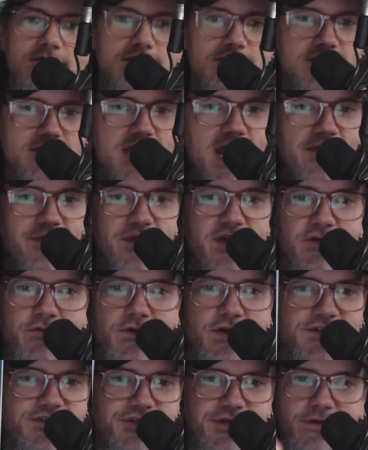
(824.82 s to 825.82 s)
It's not the
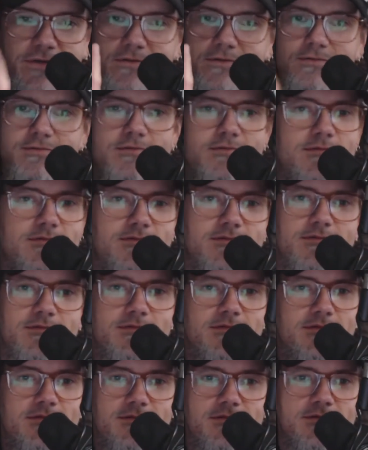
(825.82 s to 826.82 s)
original.
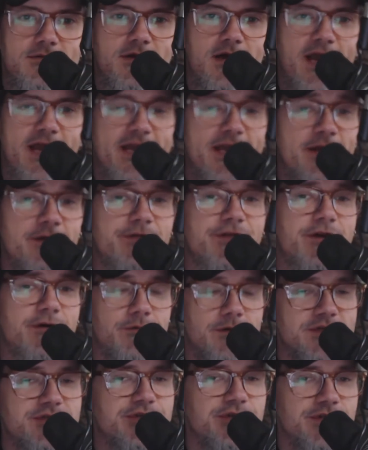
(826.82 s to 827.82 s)
I hear the
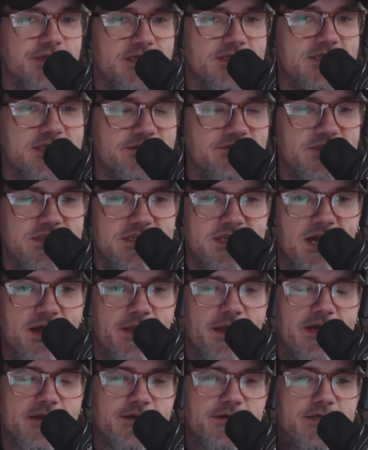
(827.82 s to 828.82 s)
original doesn't even sound
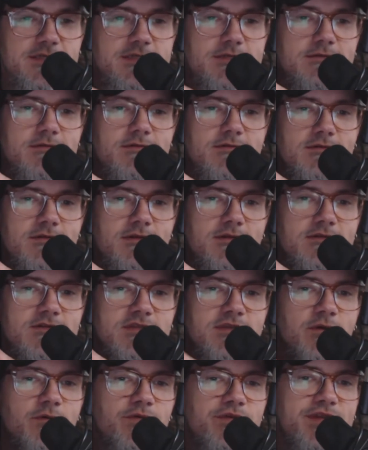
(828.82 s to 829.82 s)
that good.
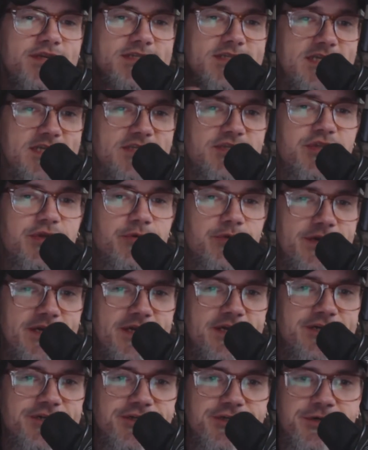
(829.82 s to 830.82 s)
So this is the
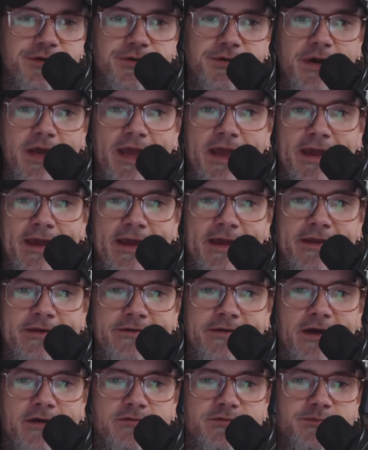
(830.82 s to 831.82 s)
reissue,
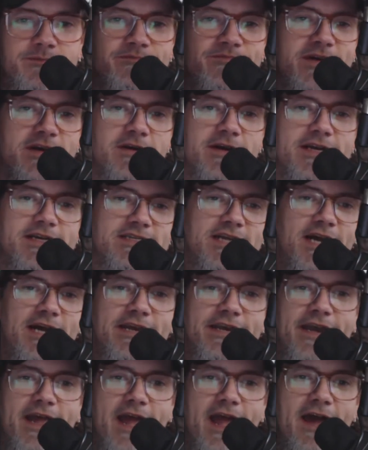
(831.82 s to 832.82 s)
and I'm very
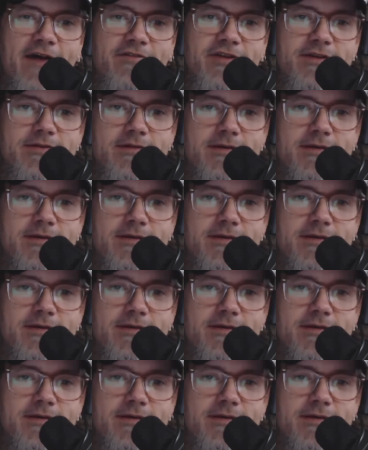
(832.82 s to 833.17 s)
excited to have it.